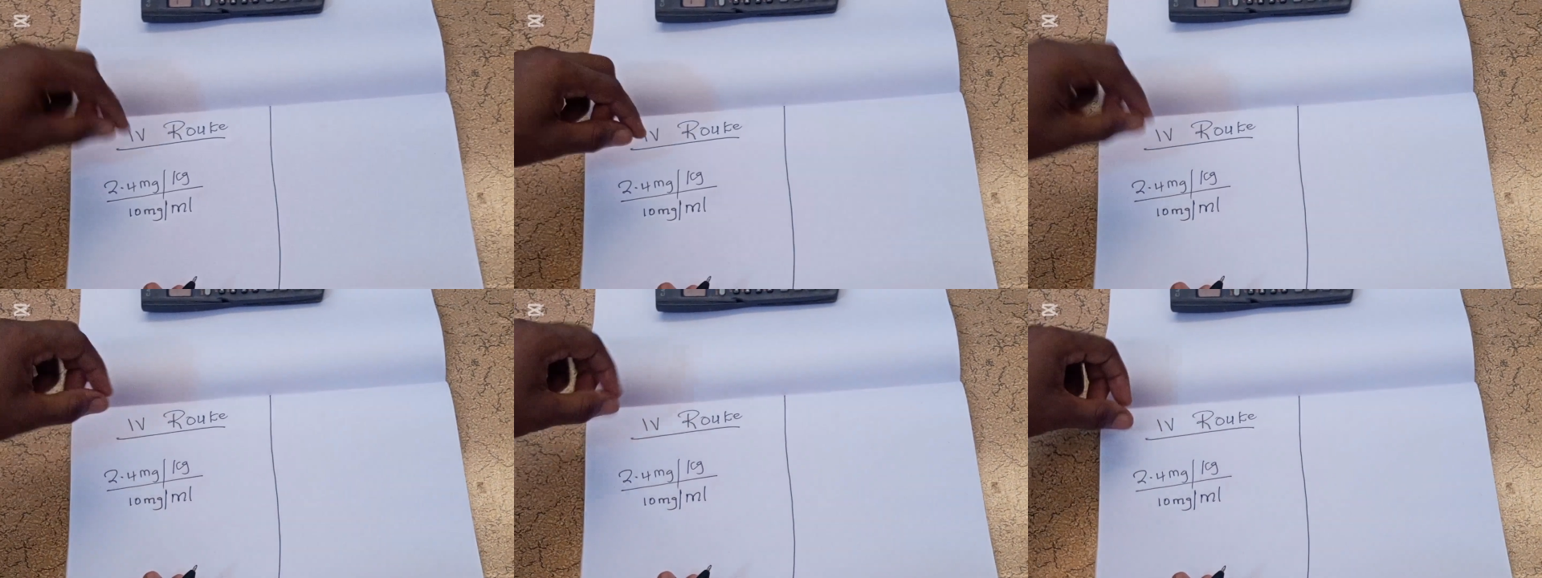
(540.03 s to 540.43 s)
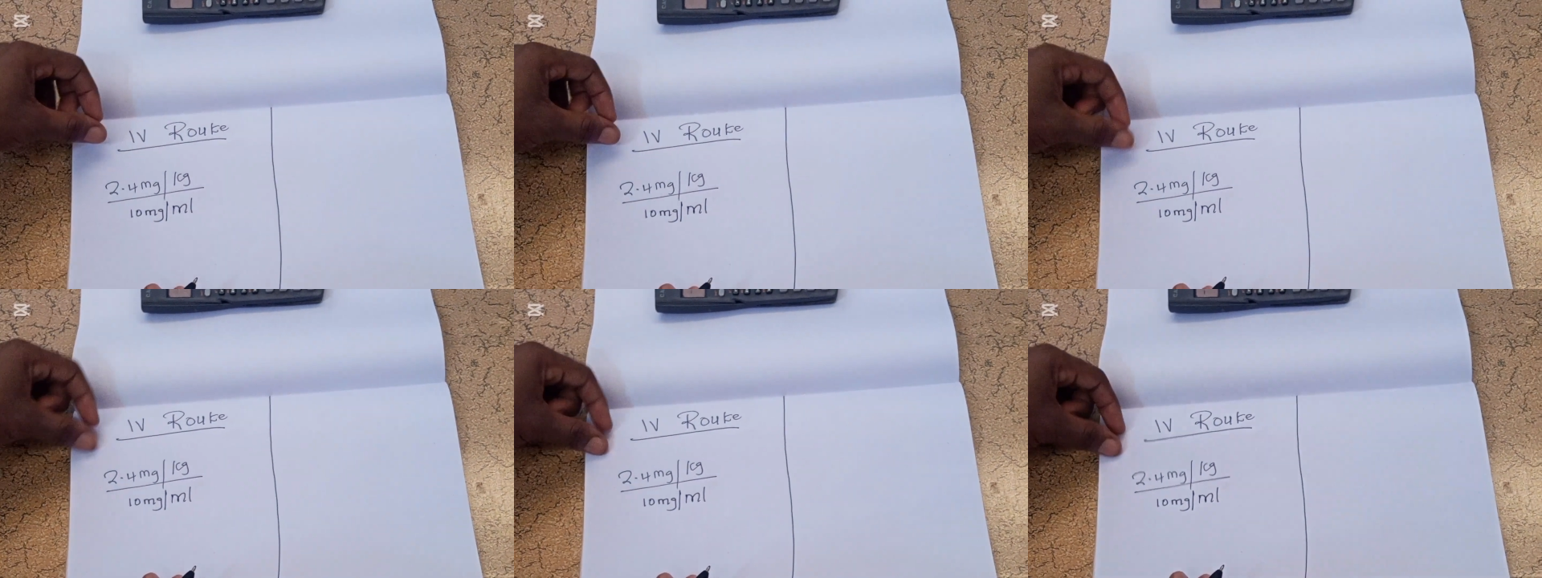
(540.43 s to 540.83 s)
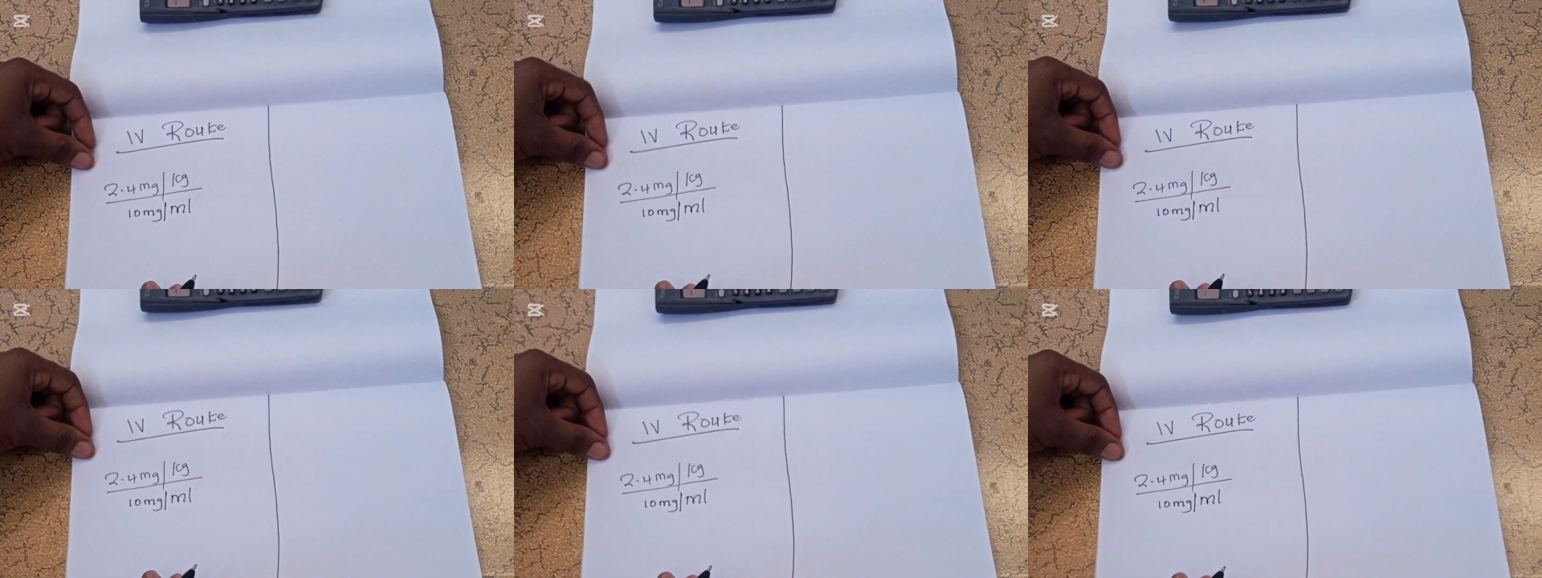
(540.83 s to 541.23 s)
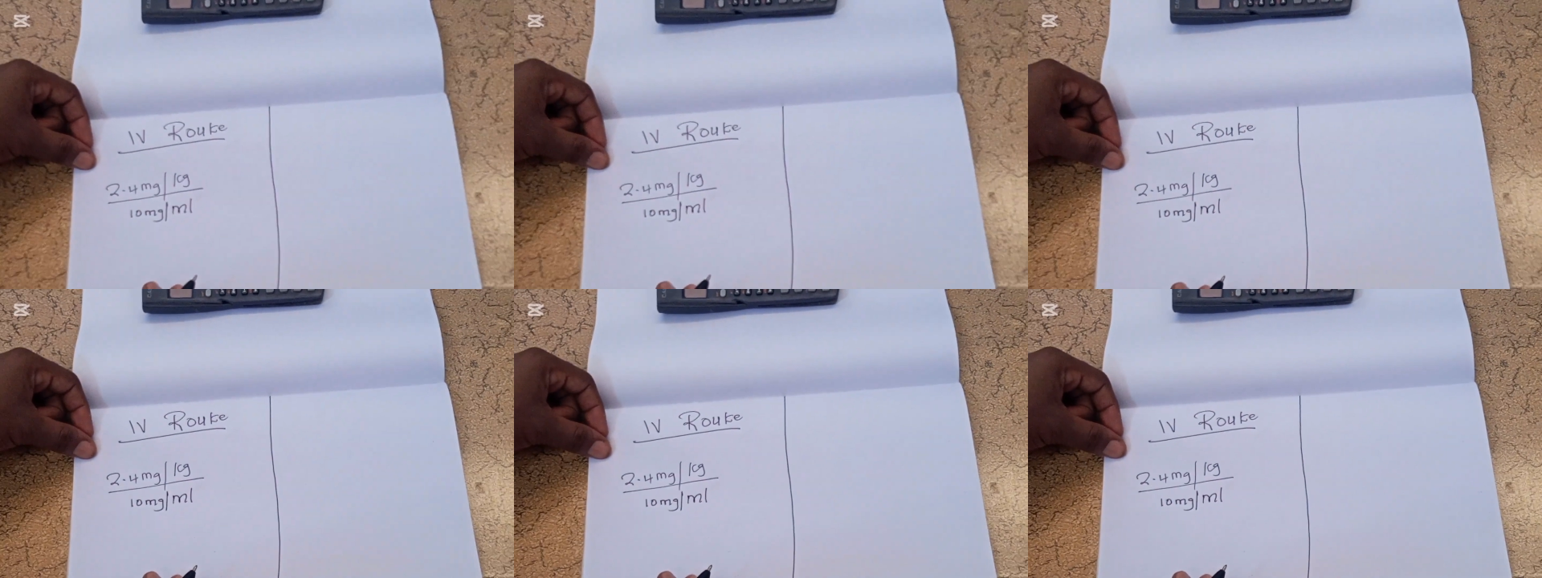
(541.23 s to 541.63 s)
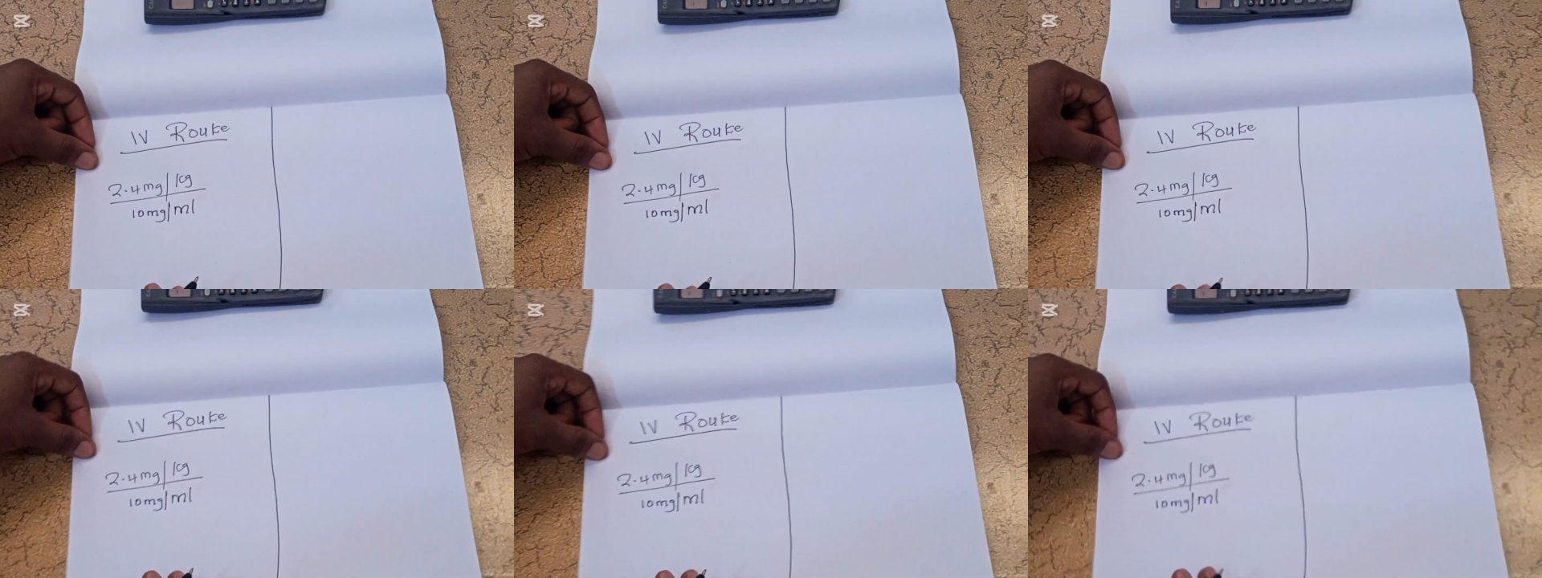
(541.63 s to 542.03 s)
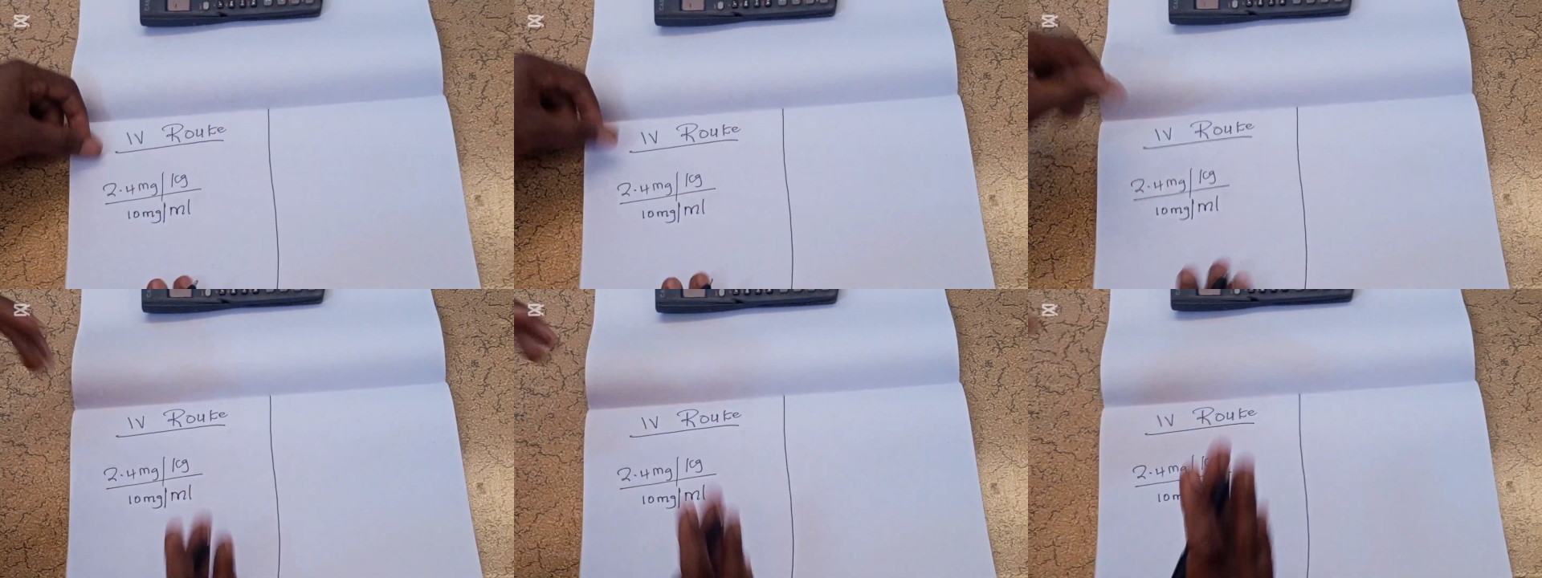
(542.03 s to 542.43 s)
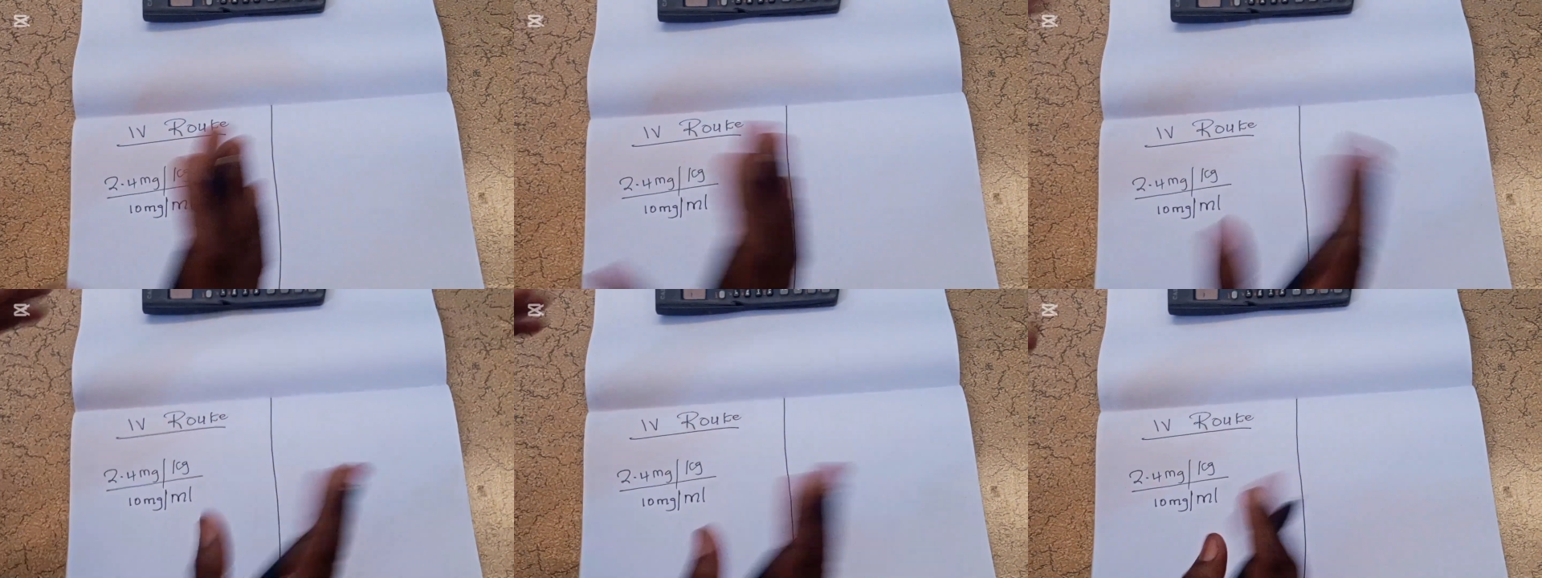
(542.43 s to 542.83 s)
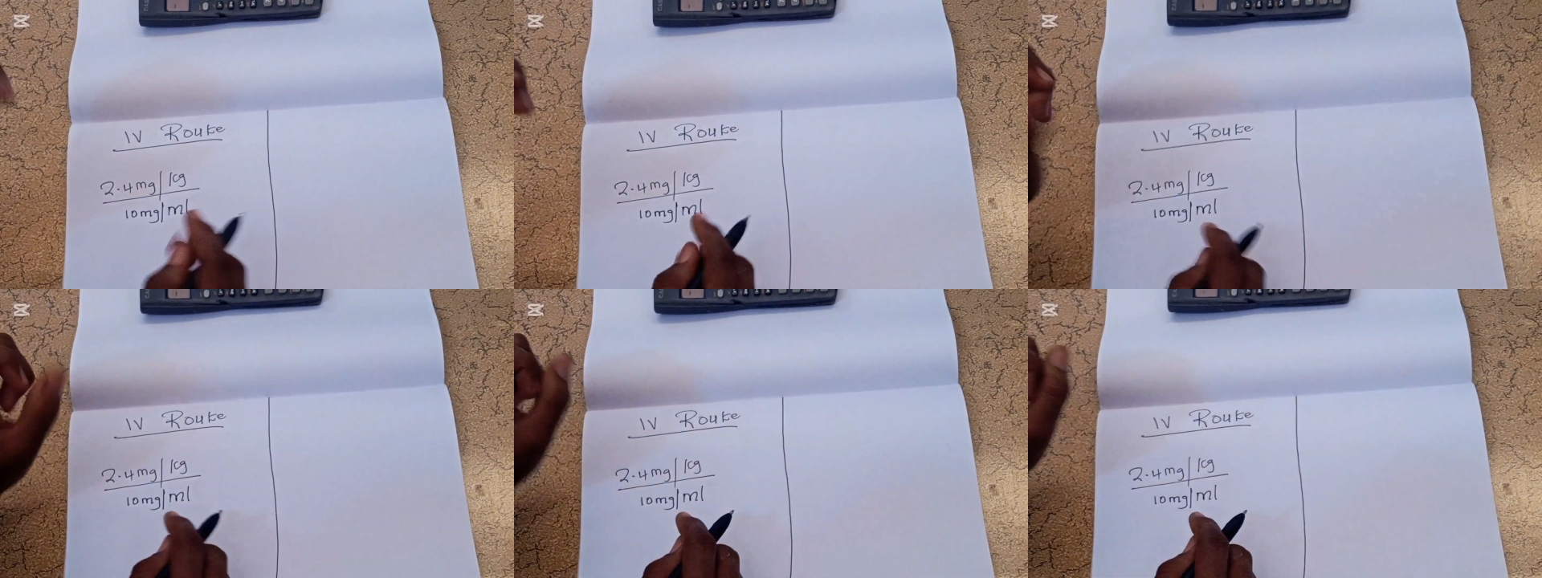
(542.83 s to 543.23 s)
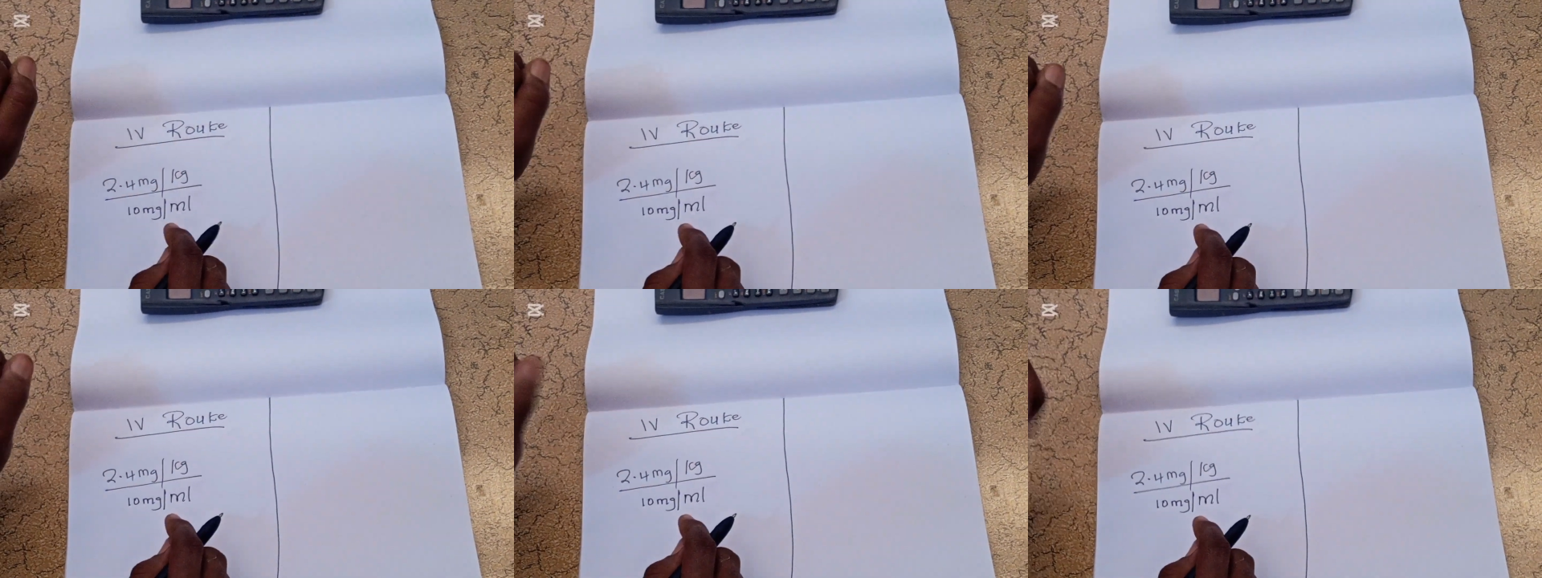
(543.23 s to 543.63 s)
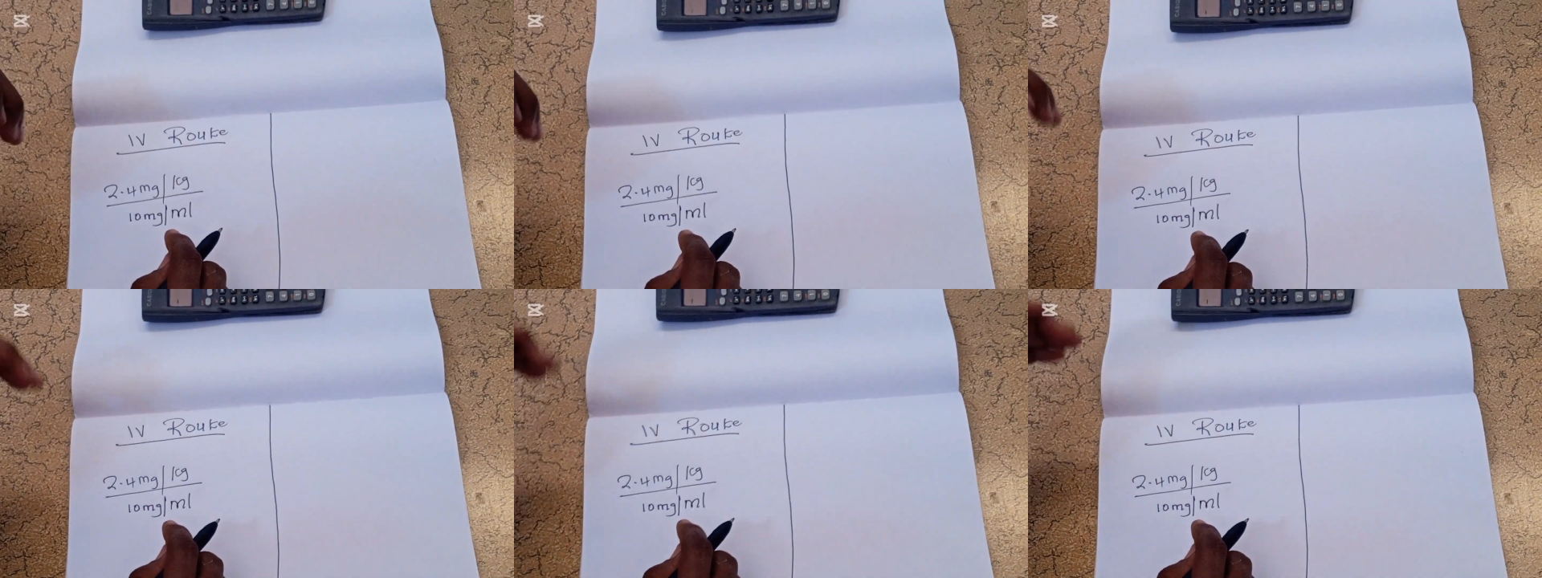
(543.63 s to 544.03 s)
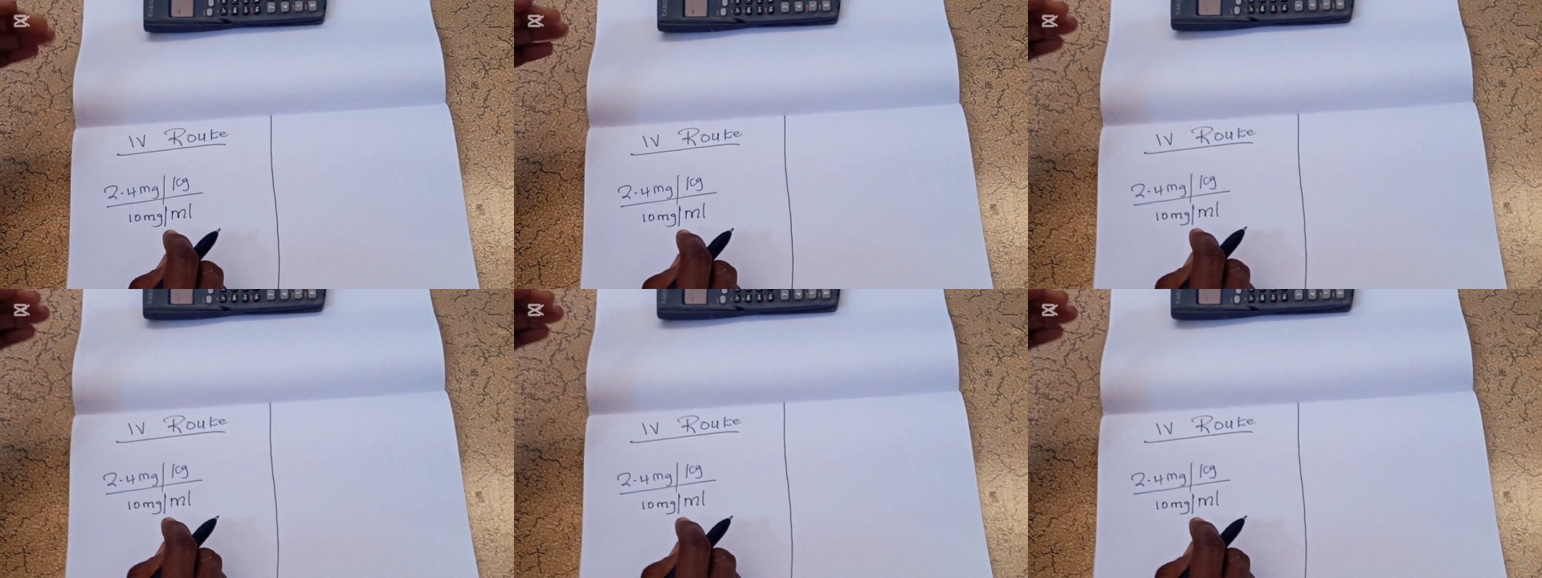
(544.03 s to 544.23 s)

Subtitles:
Nobody's mouth can be seen.